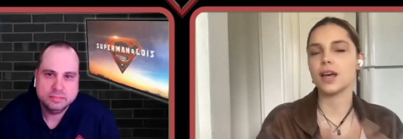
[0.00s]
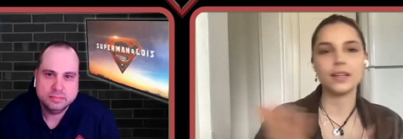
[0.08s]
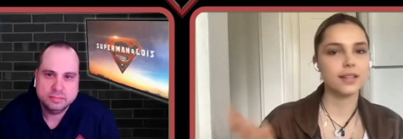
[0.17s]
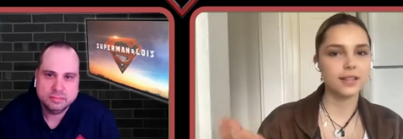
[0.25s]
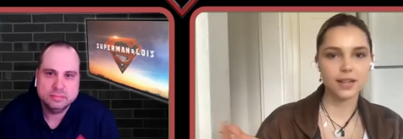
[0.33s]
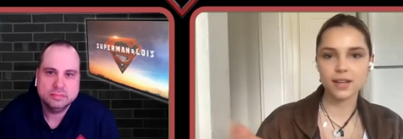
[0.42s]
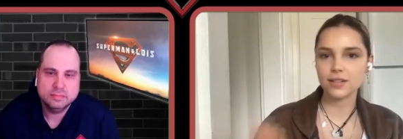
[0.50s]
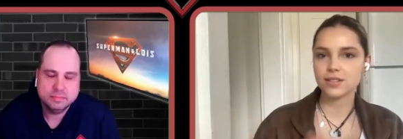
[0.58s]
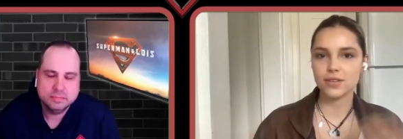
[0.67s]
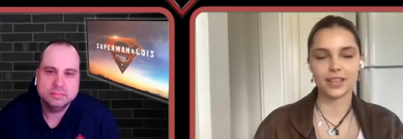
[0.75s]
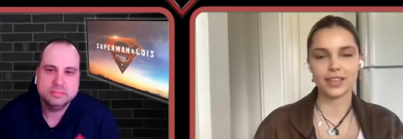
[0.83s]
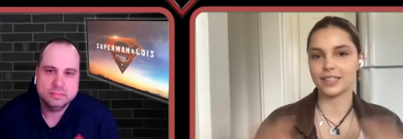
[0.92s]
Speaker 1: anything else
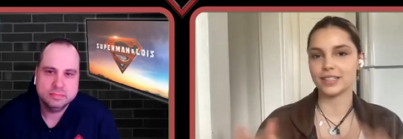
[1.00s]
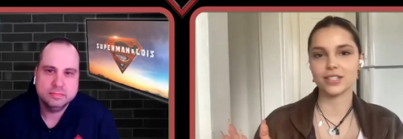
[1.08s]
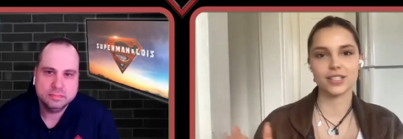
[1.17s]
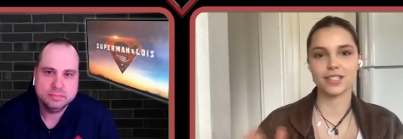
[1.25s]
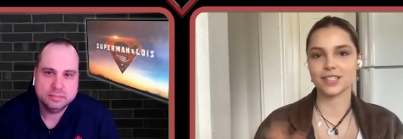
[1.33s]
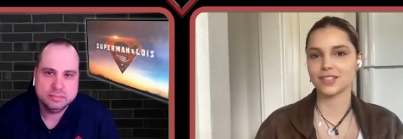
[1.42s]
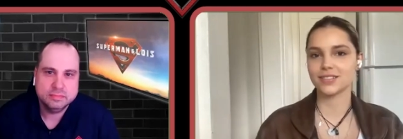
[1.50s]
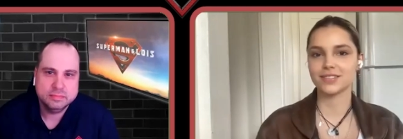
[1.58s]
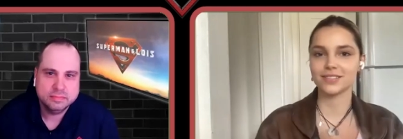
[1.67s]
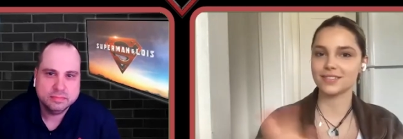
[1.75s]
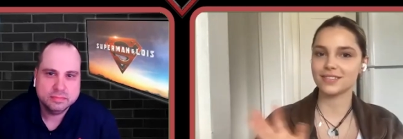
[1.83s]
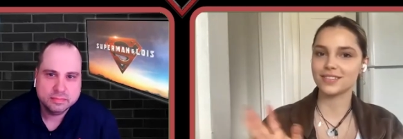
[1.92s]
so i think just
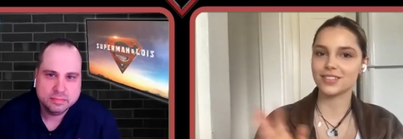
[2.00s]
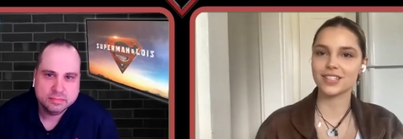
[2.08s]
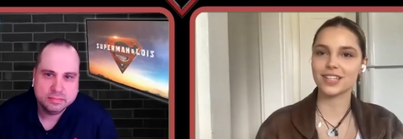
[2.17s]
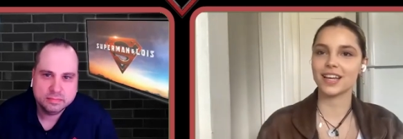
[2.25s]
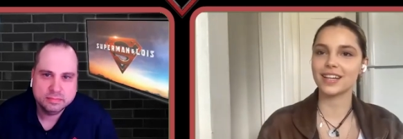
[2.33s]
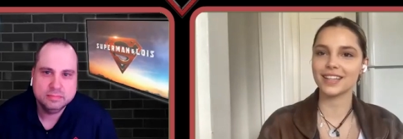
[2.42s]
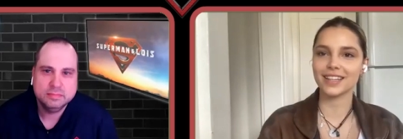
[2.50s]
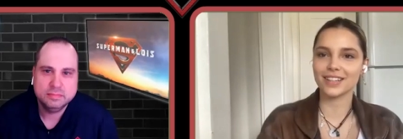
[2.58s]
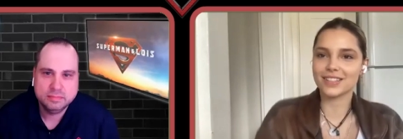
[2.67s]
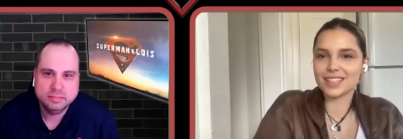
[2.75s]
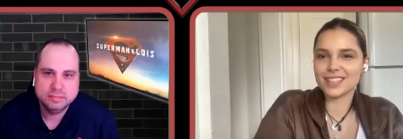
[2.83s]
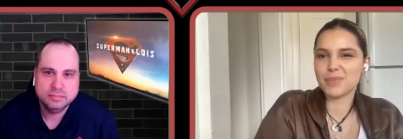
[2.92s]
just anything
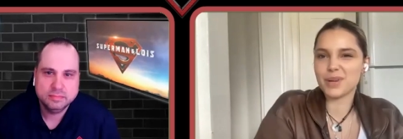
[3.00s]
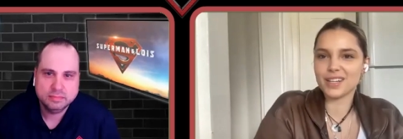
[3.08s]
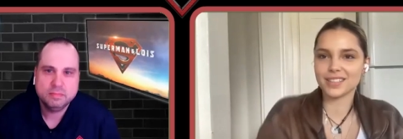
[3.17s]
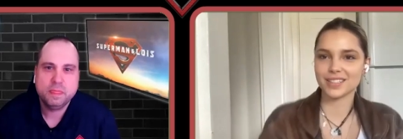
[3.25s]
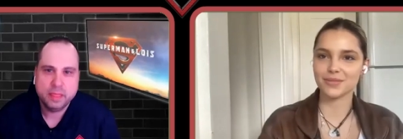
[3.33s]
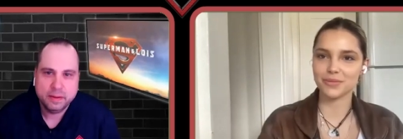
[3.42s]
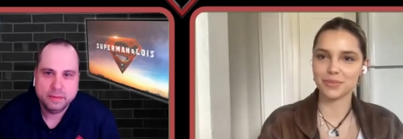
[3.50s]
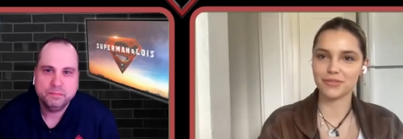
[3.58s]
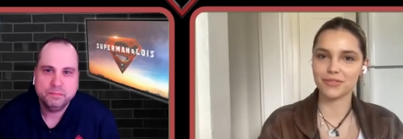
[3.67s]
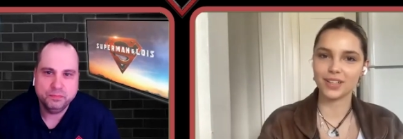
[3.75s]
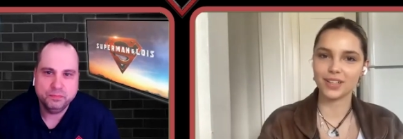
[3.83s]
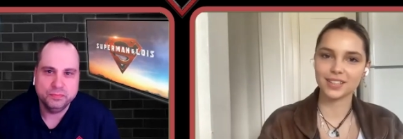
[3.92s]
outside the box would be
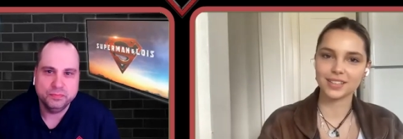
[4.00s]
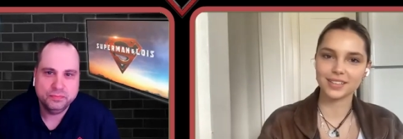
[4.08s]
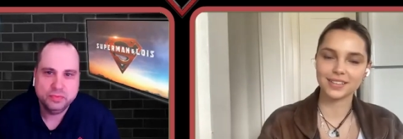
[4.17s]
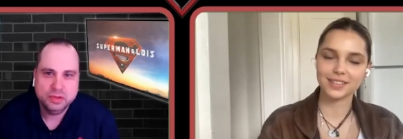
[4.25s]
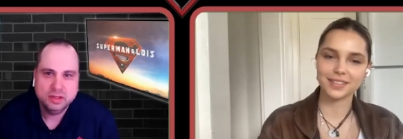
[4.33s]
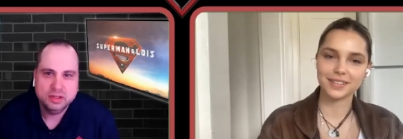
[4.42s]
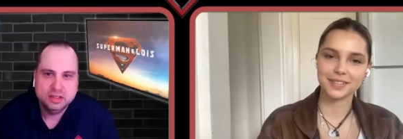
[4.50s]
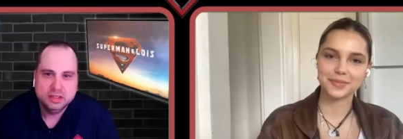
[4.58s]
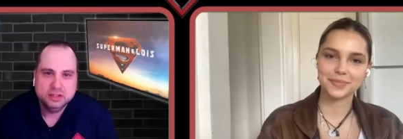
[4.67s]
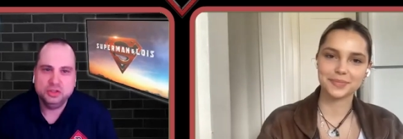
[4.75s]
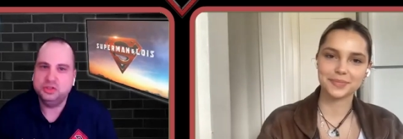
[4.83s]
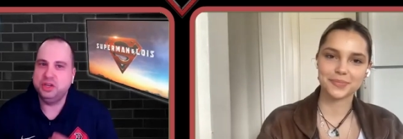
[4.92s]
fun mm.
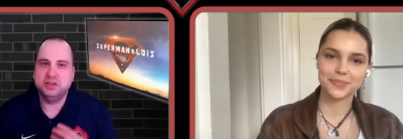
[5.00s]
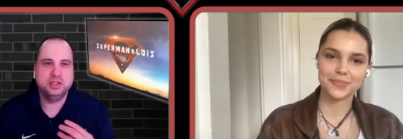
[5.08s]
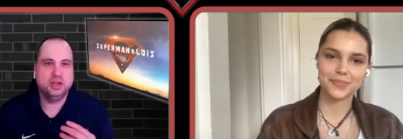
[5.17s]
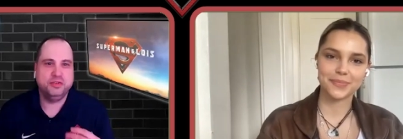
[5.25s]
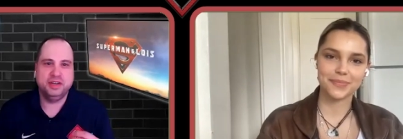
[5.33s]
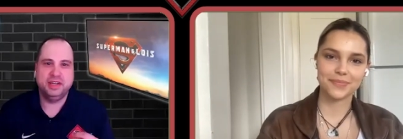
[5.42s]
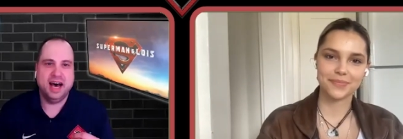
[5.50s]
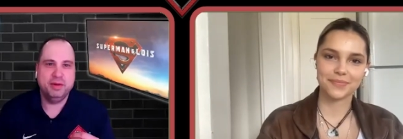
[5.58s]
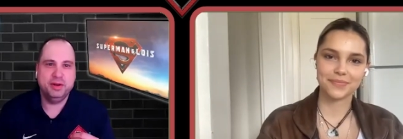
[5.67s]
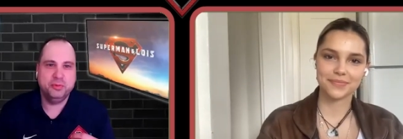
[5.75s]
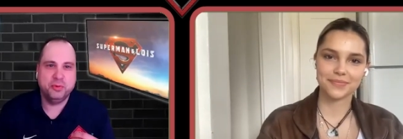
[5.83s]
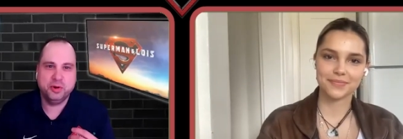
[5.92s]
Speaker 2: do you see yourself in
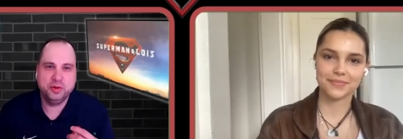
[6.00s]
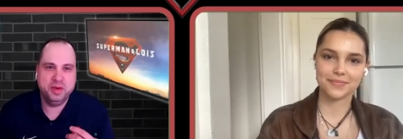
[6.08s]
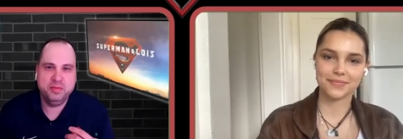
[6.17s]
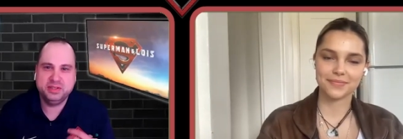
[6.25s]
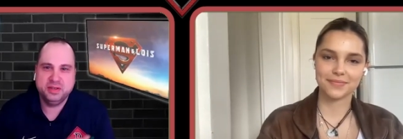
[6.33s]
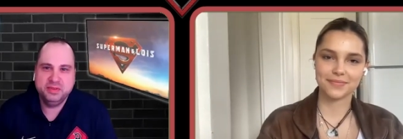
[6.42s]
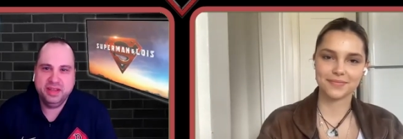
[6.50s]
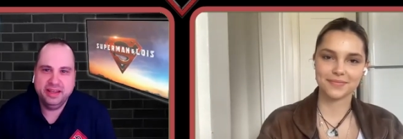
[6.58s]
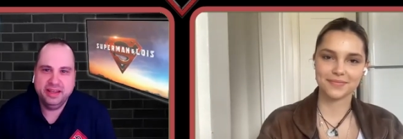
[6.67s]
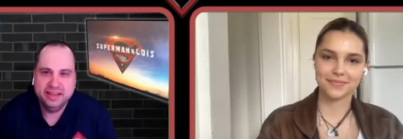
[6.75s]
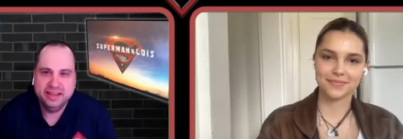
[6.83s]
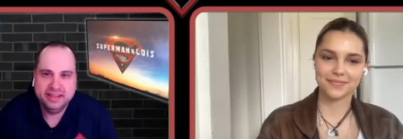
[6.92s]
comedy world maybe
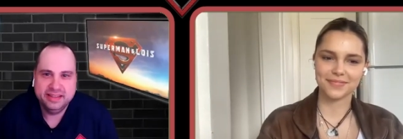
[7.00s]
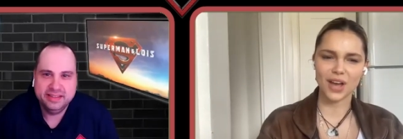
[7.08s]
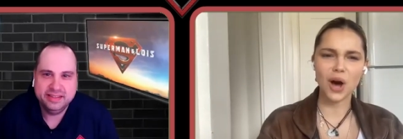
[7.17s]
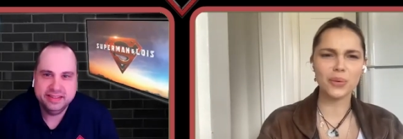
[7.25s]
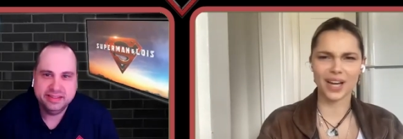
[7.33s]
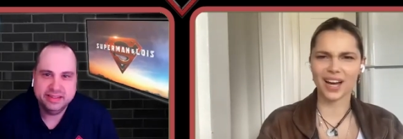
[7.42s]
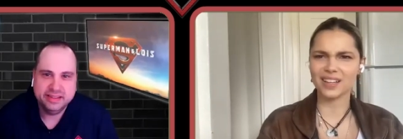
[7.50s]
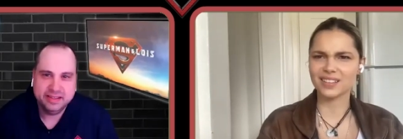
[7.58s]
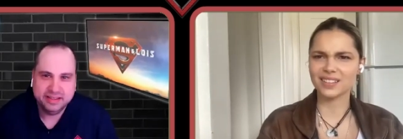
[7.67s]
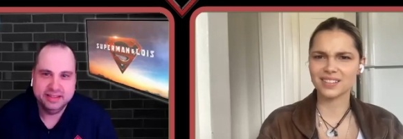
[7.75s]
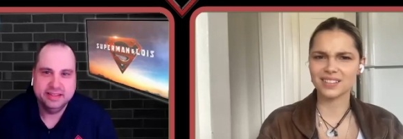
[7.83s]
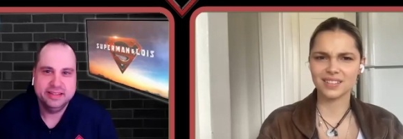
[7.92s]
someday
Speaker 1: oh yeah
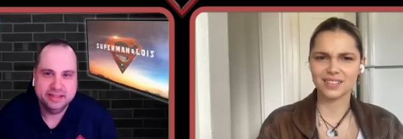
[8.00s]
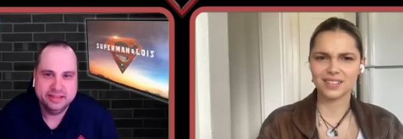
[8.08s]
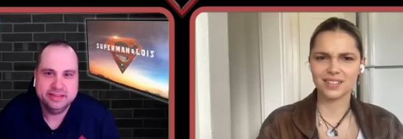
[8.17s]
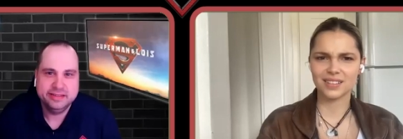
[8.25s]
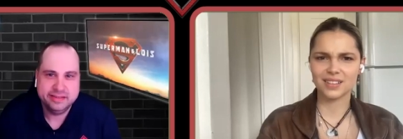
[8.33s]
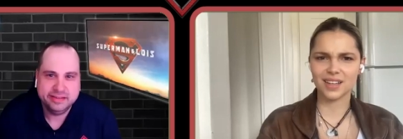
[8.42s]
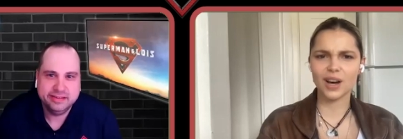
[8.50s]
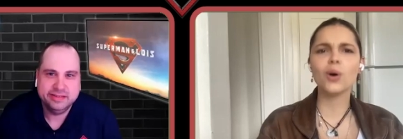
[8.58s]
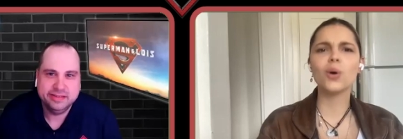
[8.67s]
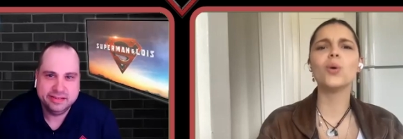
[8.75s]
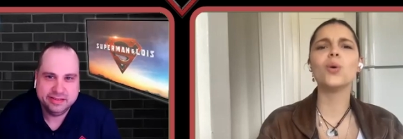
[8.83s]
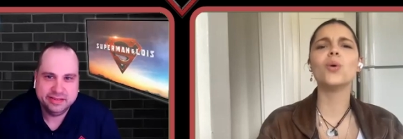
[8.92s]

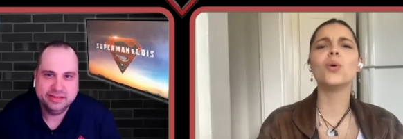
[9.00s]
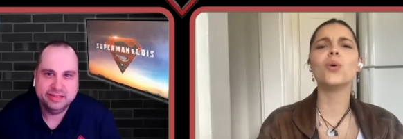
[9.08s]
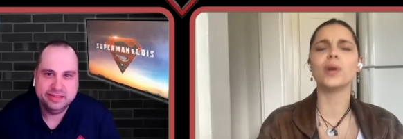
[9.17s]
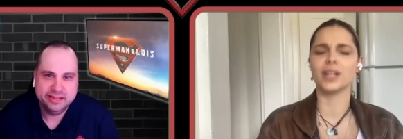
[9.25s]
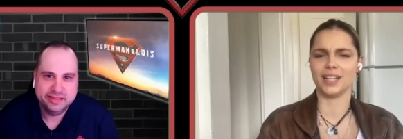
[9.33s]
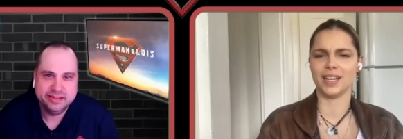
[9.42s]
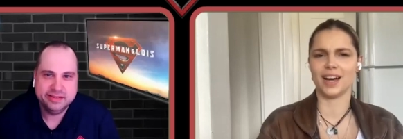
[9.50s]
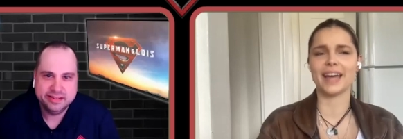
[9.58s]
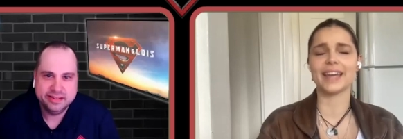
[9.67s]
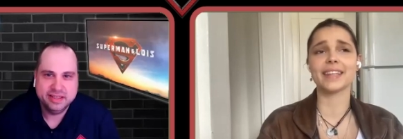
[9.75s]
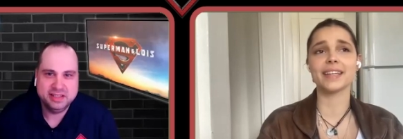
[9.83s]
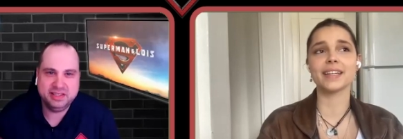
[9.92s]
oh yeah
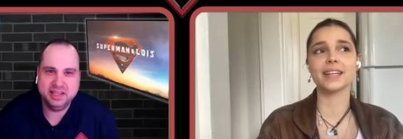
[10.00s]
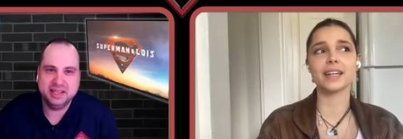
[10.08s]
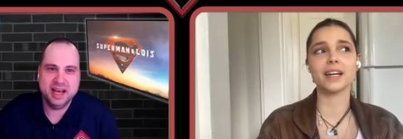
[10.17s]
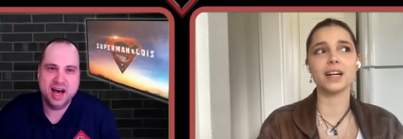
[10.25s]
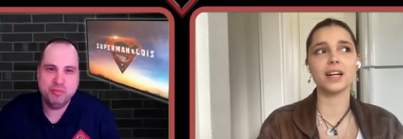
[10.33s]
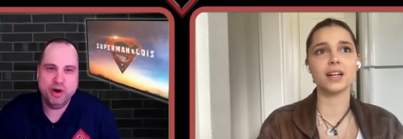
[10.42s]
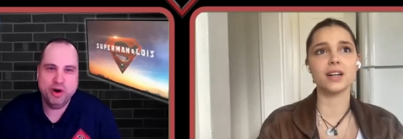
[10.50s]
i think sitcom um,